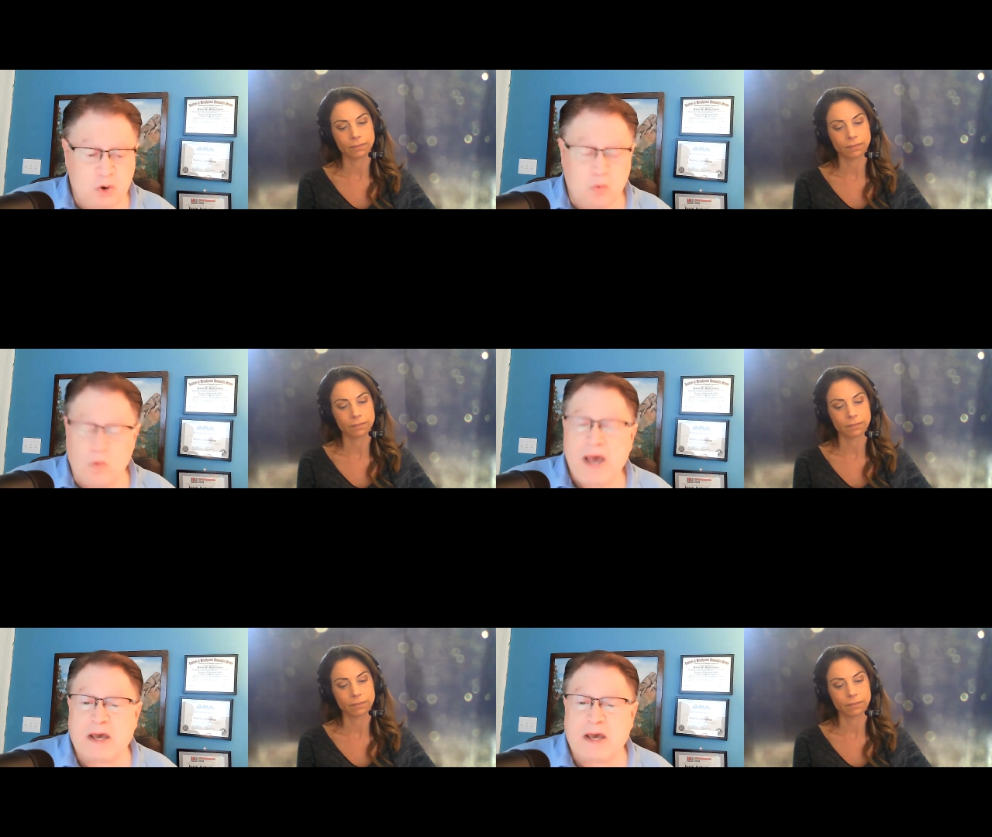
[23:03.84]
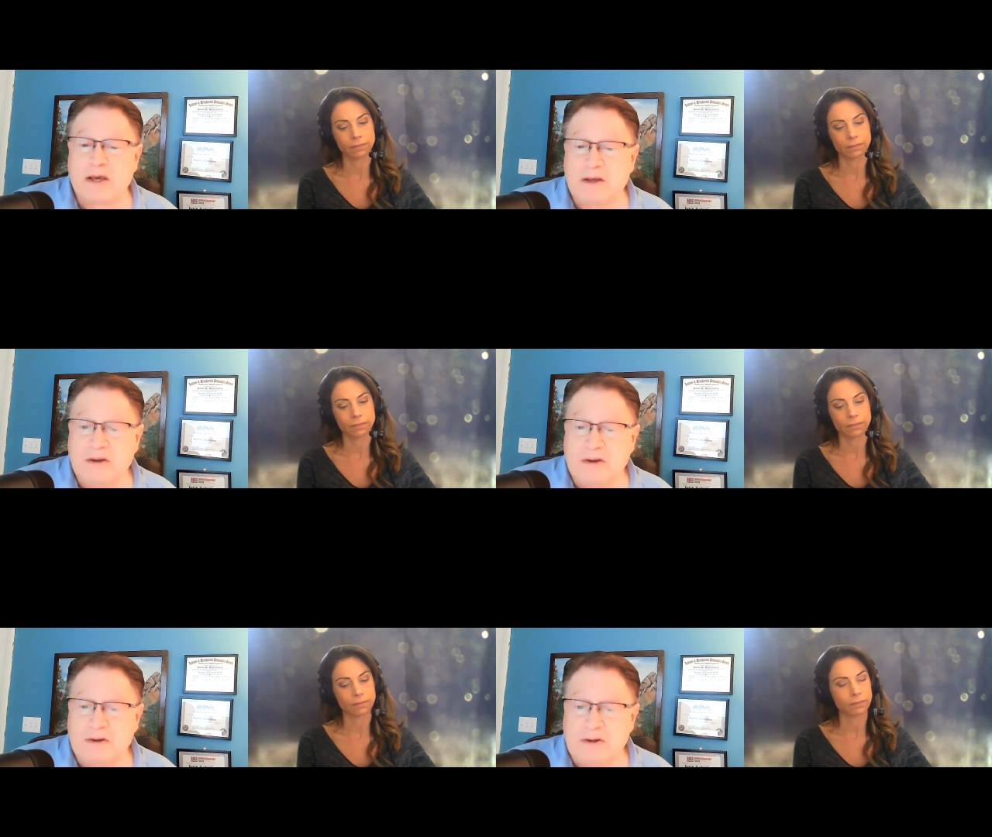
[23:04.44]
Speaker 1: no way
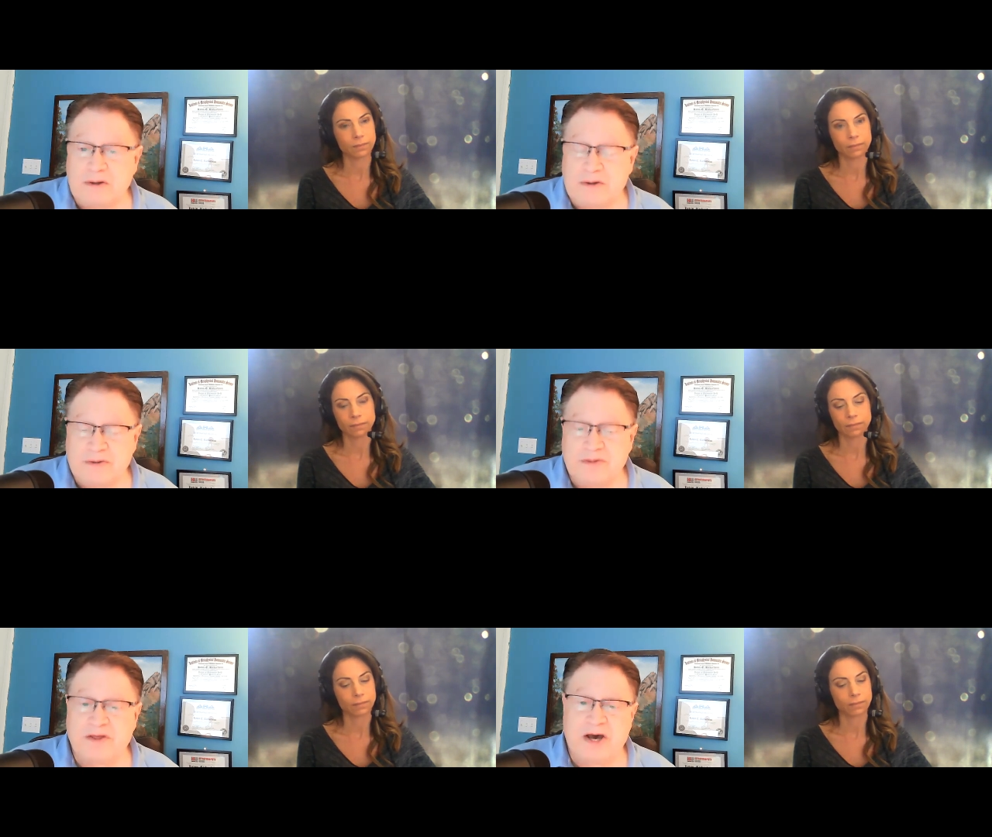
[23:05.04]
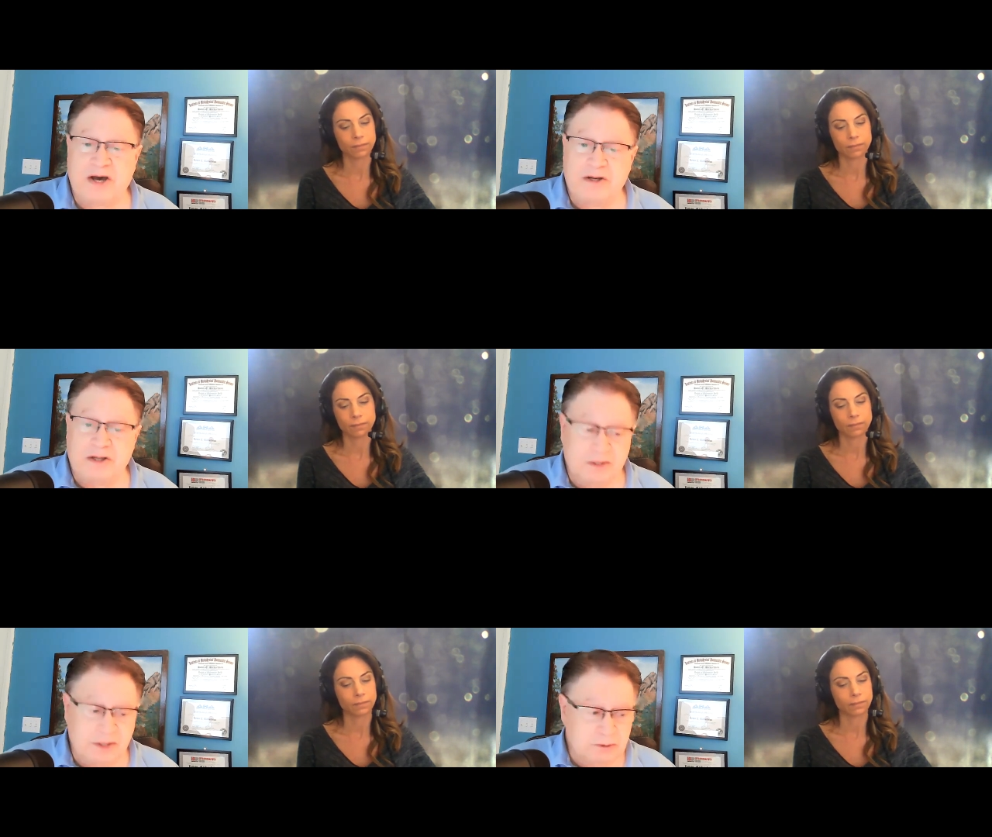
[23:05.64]
that
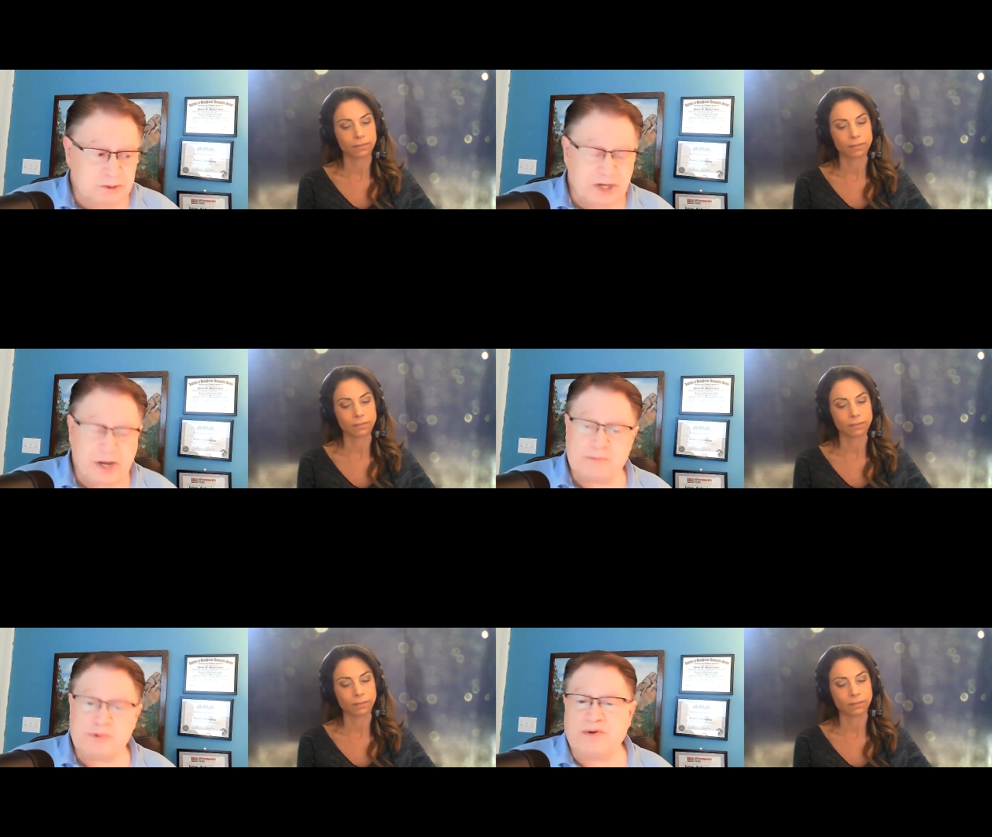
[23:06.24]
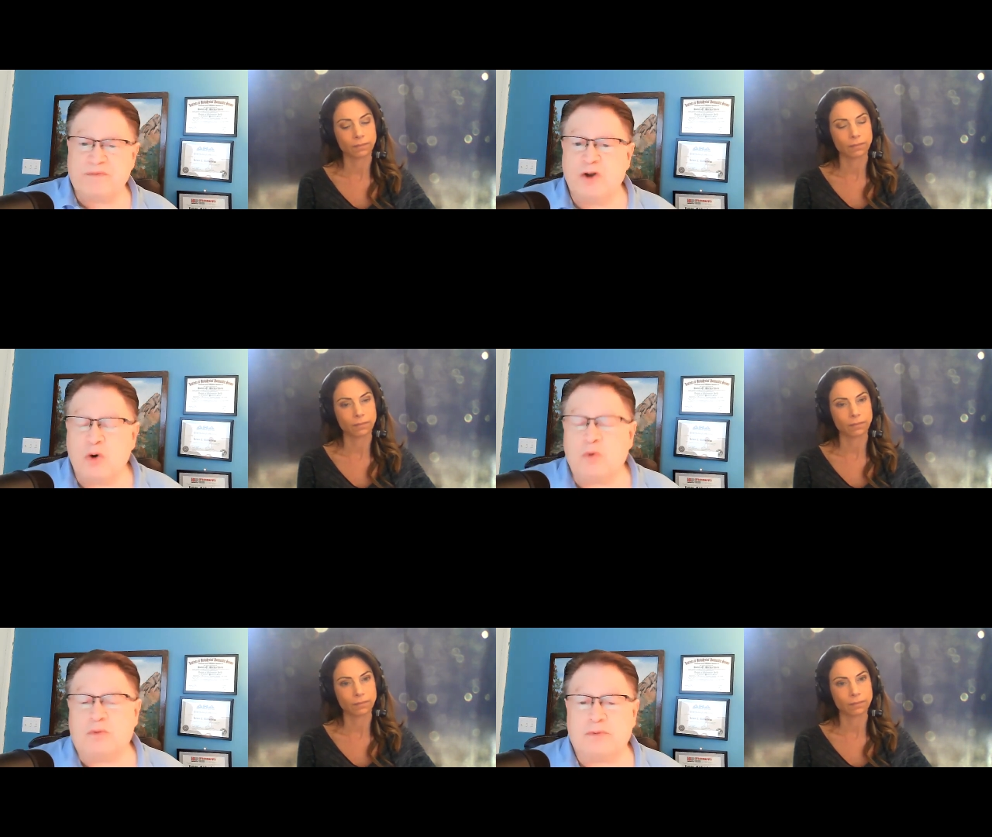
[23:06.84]
little James would have
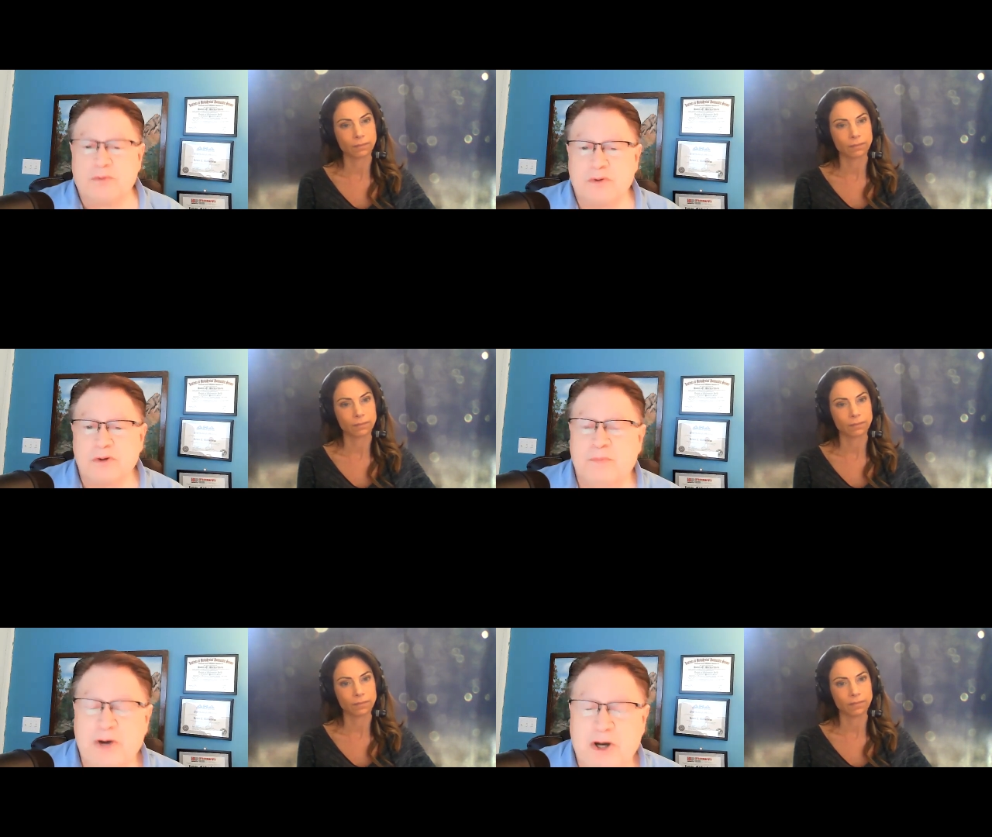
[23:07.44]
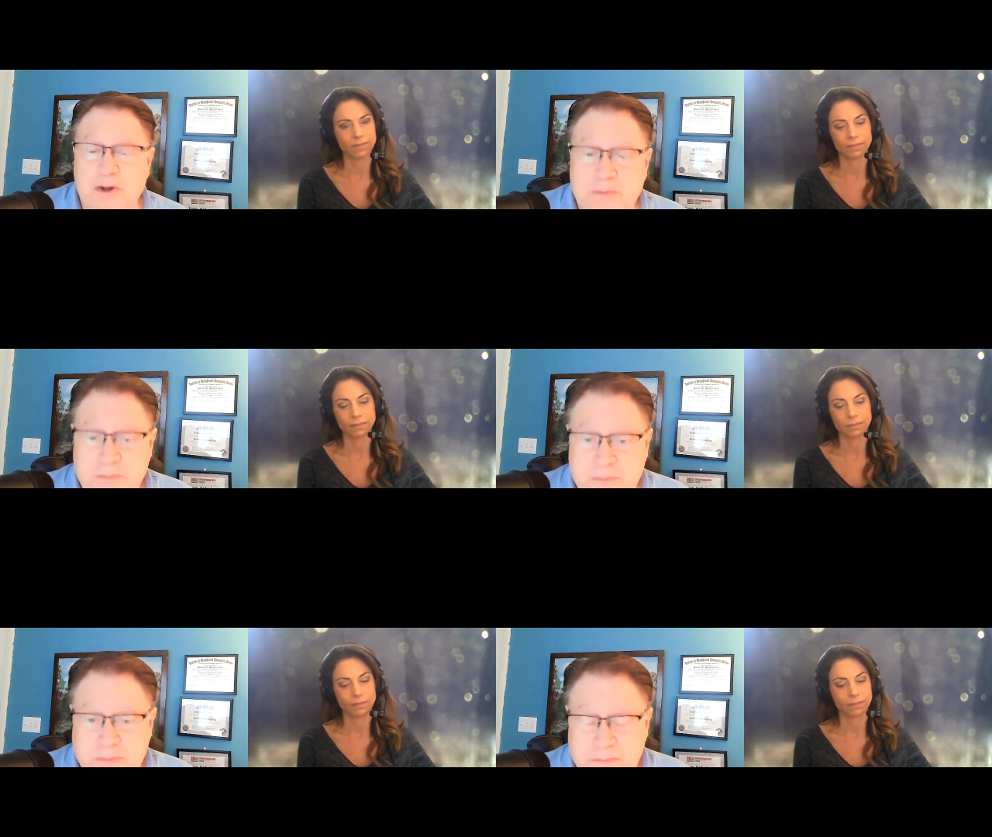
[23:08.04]
known about
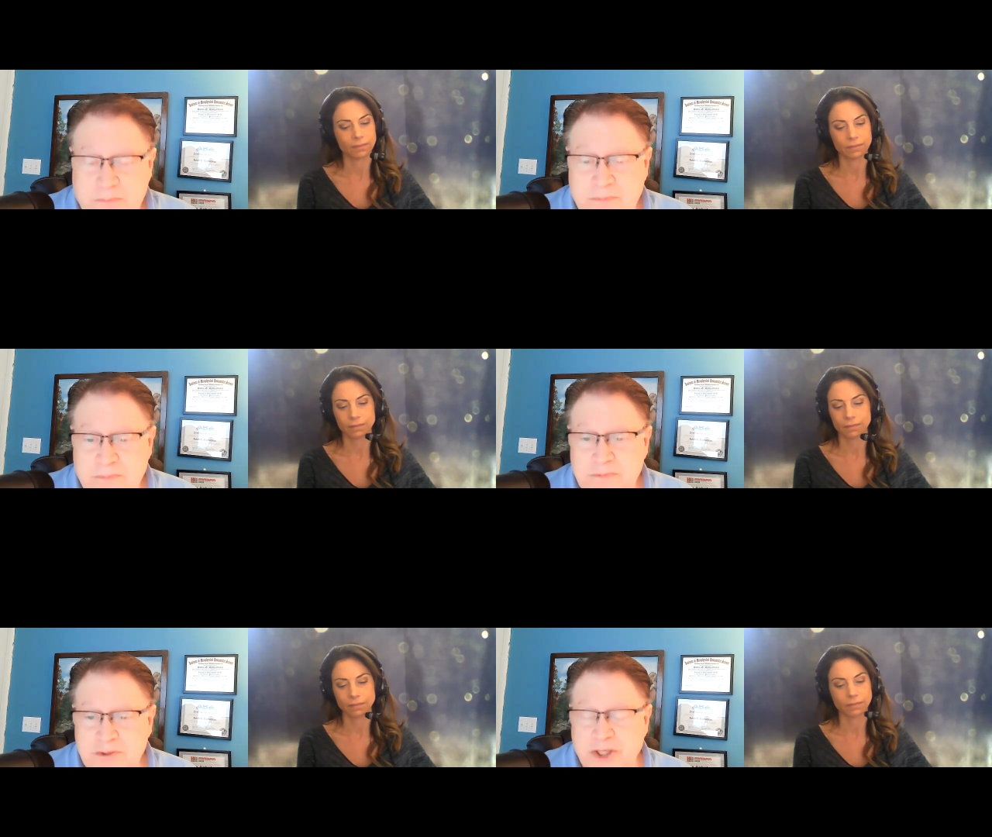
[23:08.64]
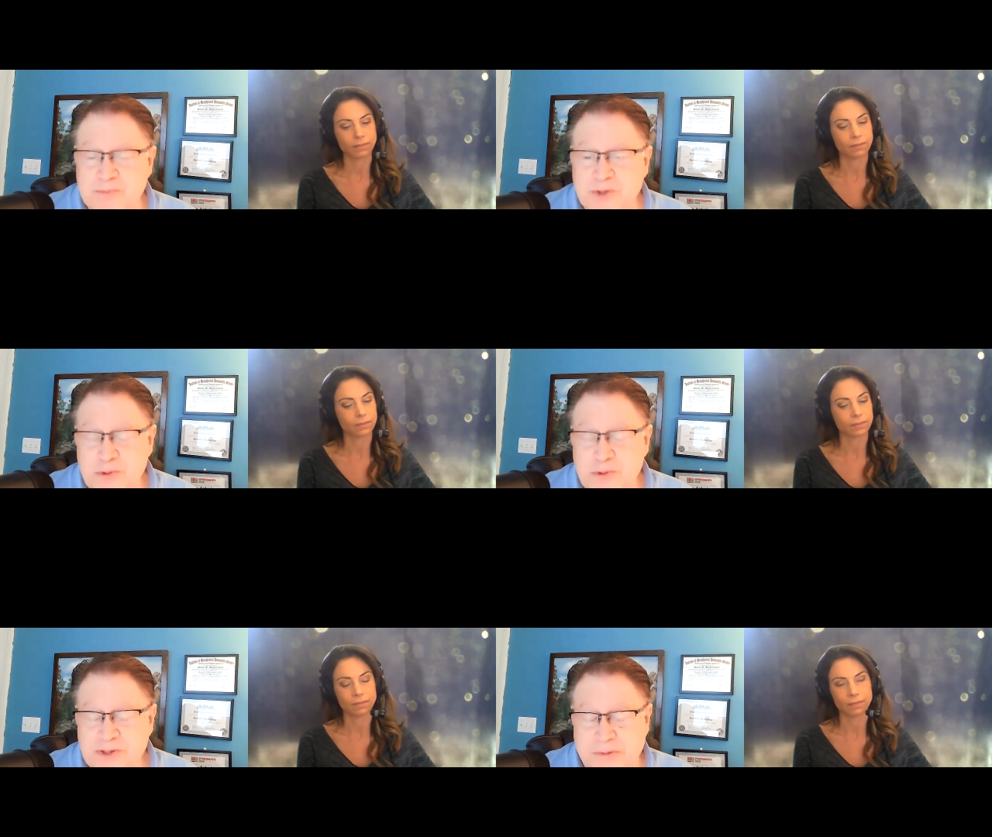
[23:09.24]
James
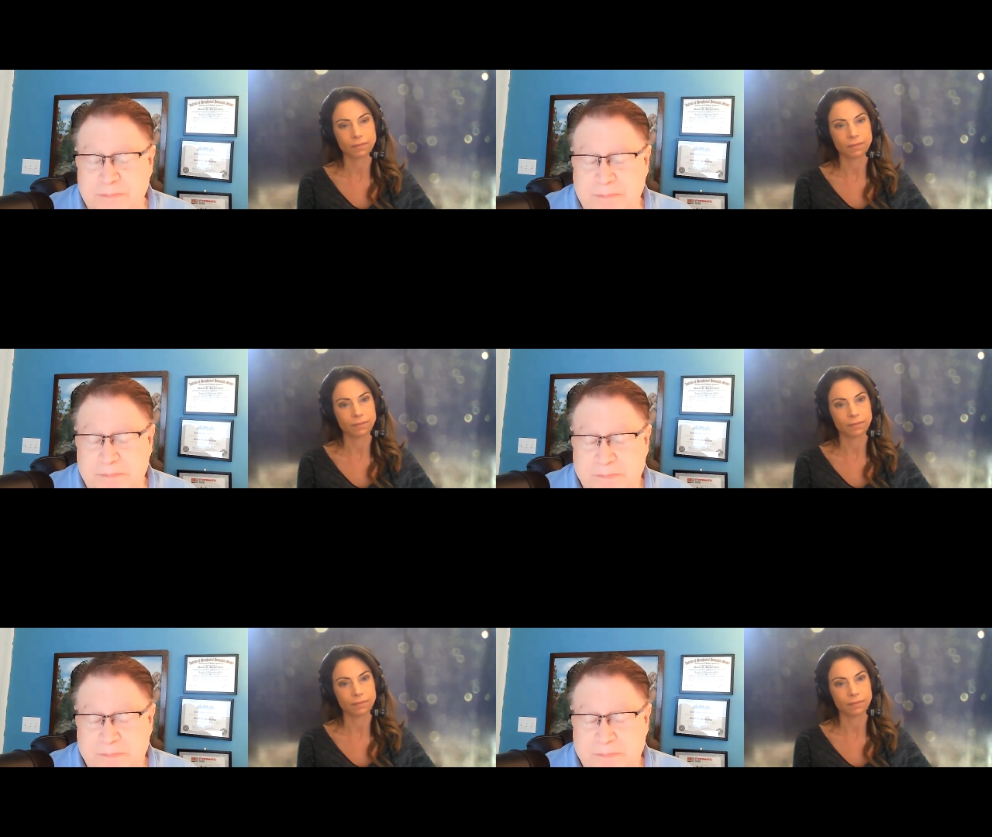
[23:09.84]
Hurston.